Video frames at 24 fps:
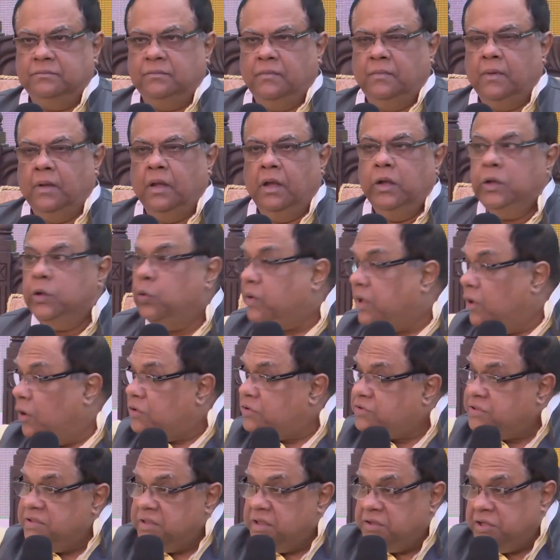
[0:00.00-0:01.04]
You cannot see
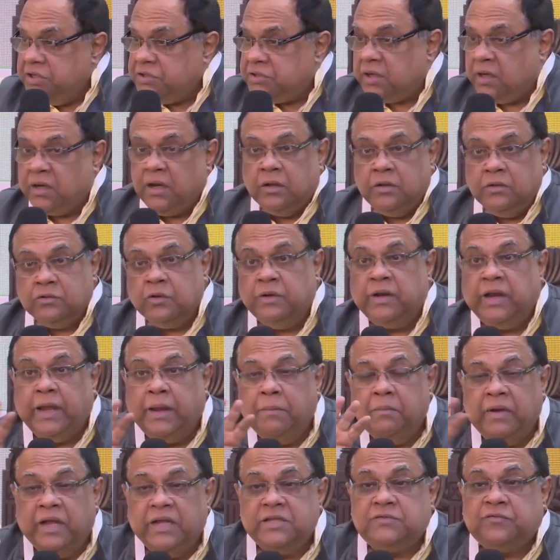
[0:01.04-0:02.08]
the teacher, so
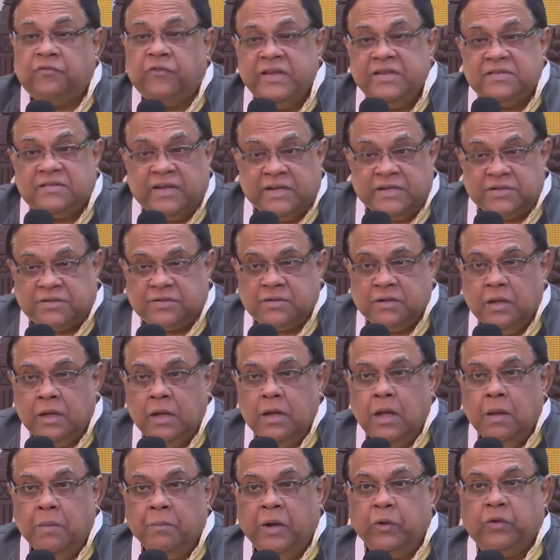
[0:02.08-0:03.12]
nameless, faceless,
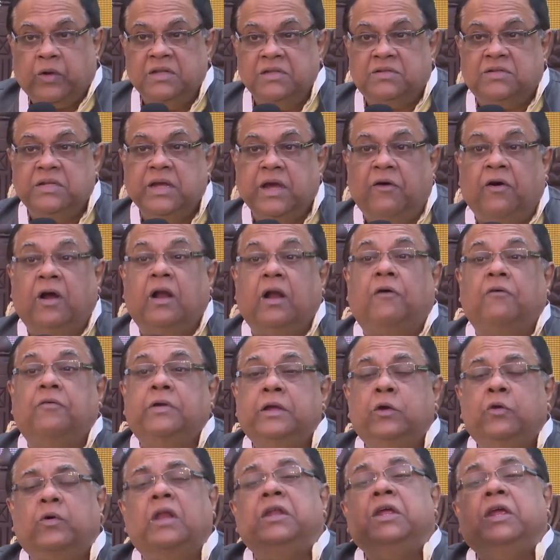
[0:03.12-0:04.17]
but you can see a gruff, you
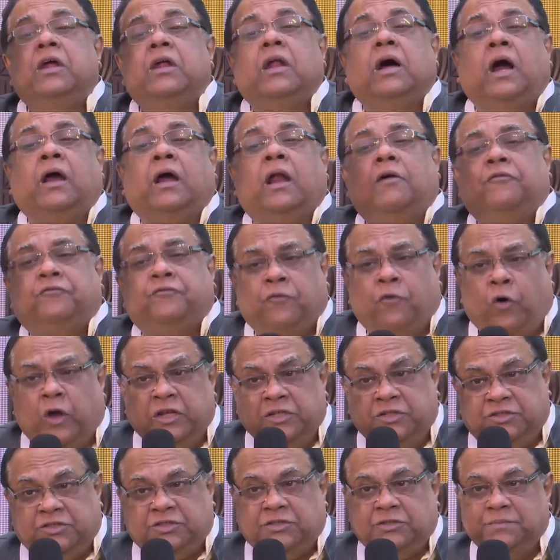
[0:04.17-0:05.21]
can hear a gruff
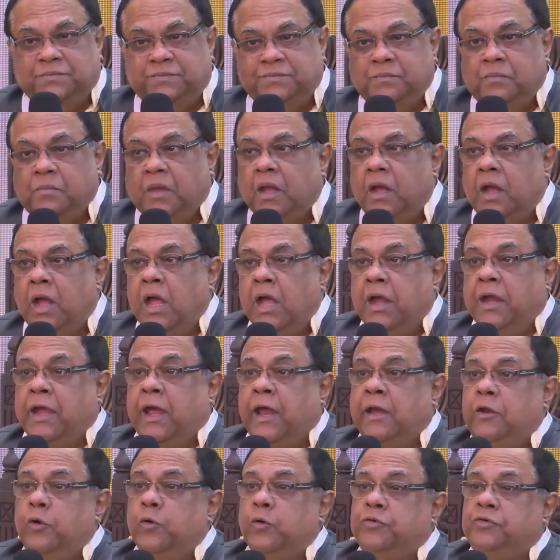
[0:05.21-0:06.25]
voice. Can
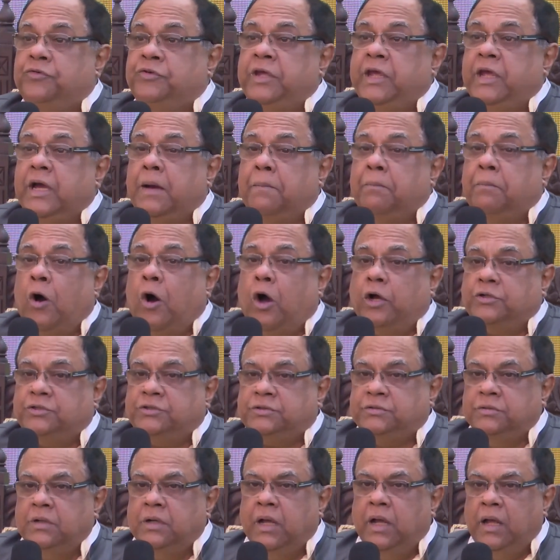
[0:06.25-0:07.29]
you see a box?
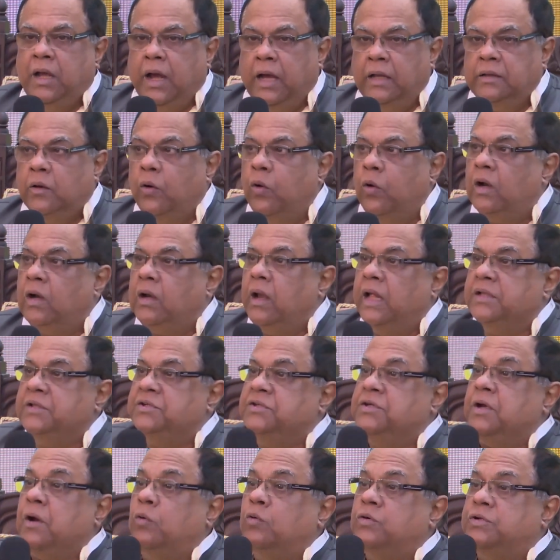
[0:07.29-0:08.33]
And the whole class
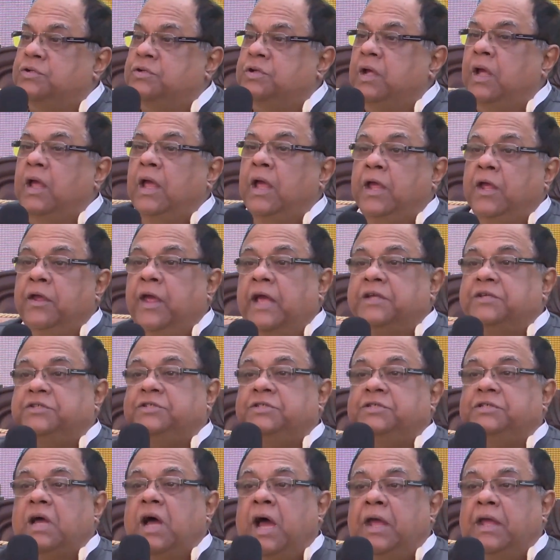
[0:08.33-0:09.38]
shouts, yes,
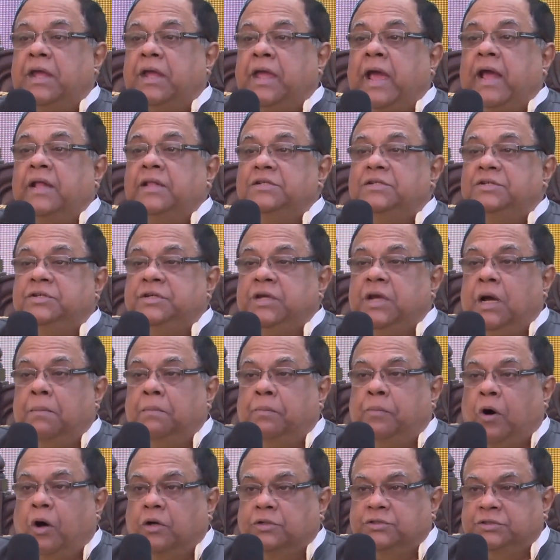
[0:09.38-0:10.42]
I can see a
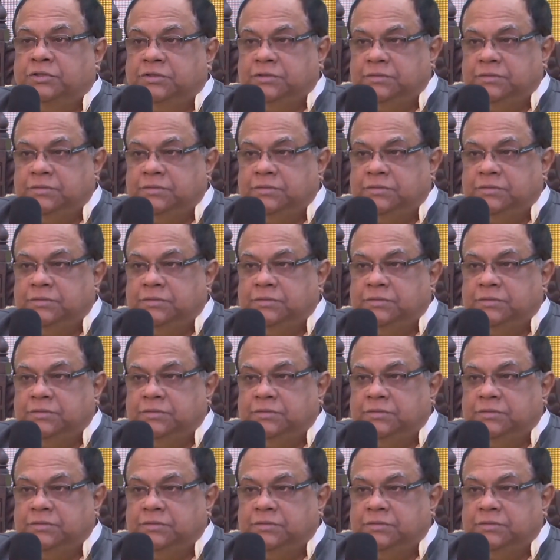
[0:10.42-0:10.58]
box.